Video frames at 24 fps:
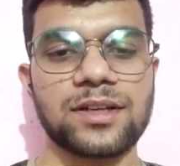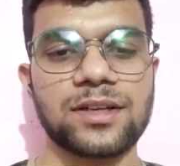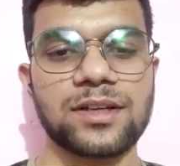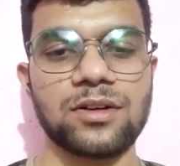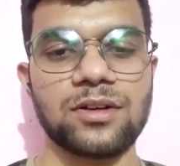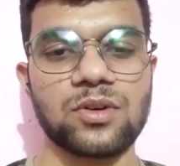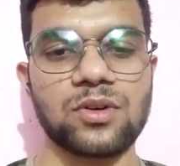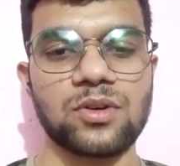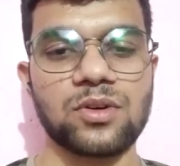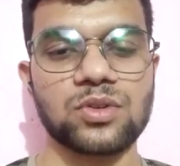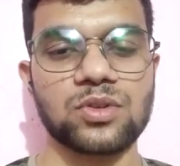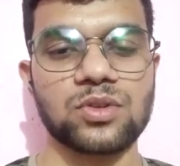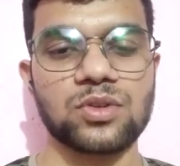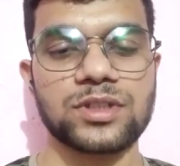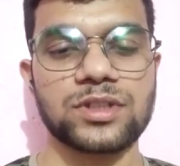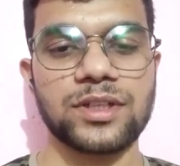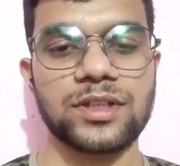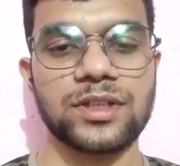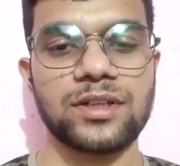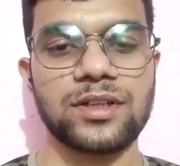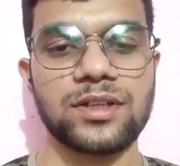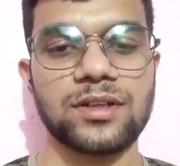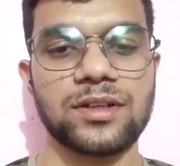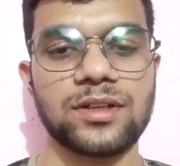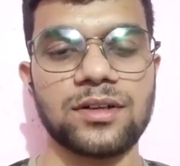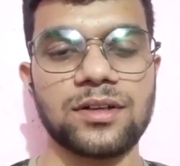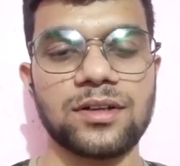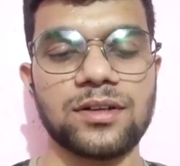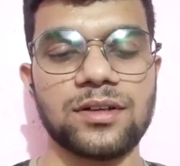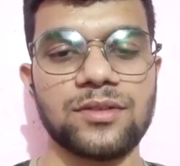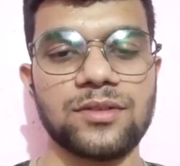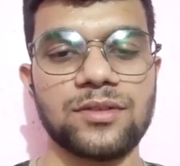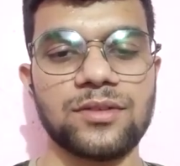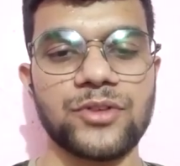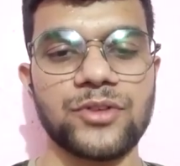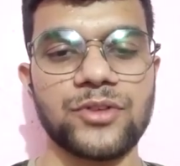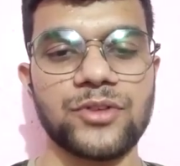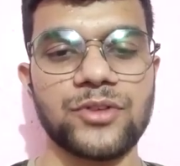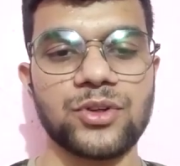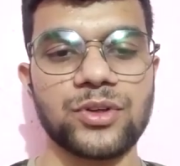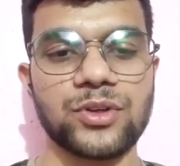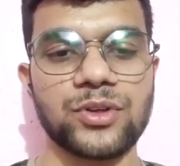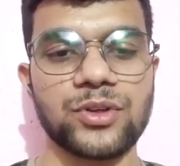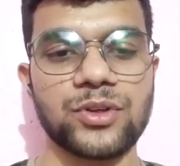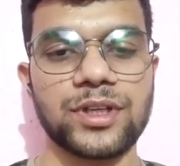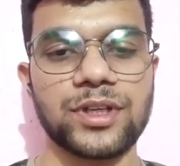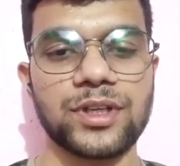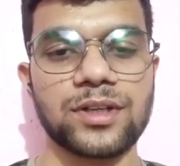And India, mainly the
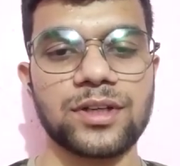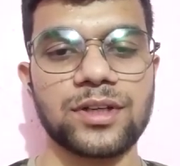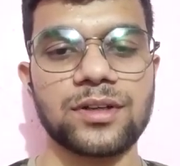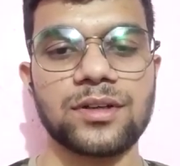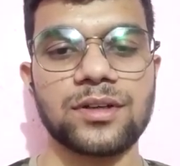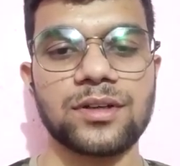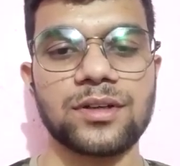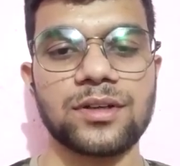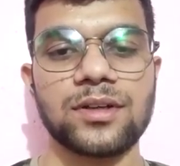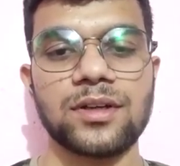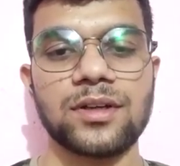Assam region,